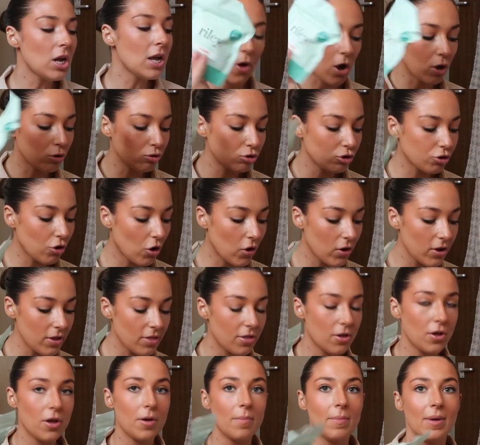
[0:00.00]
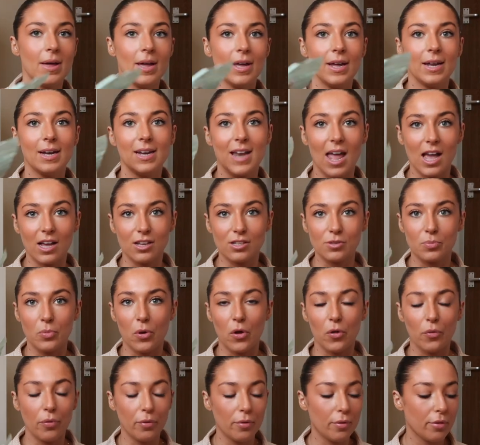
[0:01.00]
I'll try them next
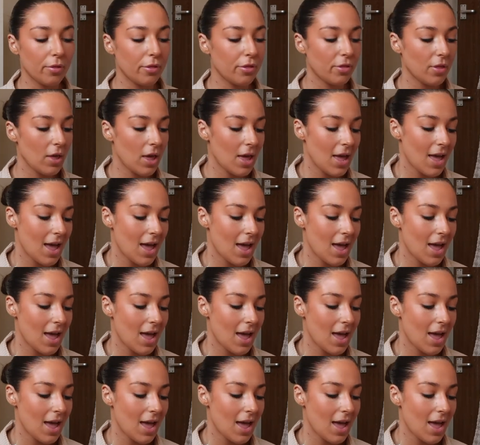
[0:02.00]
month.